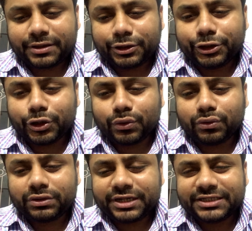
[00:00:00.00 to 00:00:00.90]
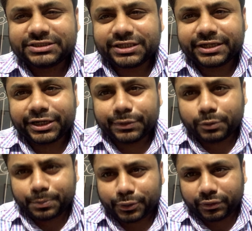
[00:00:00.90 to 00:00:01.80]
low density
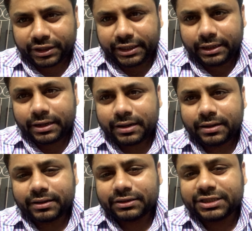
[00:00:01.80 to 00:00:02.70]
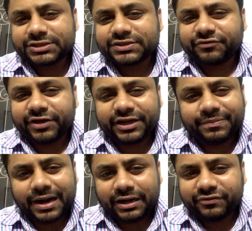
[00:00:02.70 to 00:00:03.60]
lipoprotein. This is very
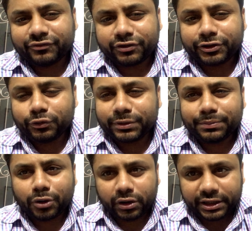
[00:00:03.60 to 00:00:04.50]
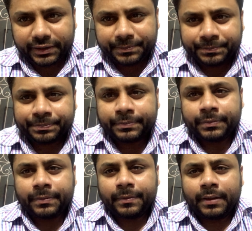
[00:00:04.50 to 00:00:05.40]
bad for a human body.
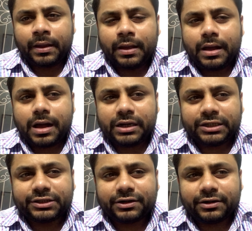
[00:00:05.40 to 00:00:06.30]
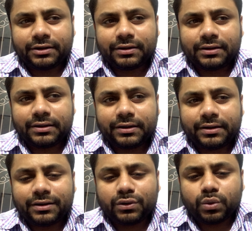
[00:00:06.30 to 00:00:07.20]
Another
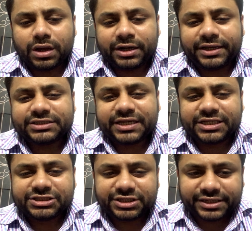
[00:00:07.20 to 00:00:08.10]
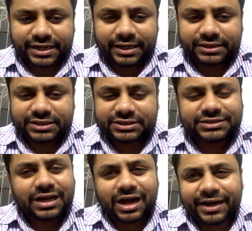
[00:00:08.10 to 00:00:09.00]
one is HDL. This is
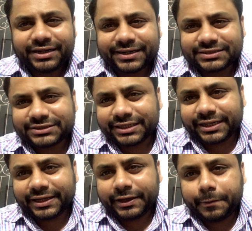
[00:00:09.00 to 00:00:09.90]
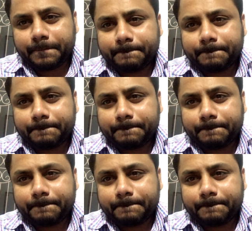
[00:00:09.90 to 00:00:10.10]
high density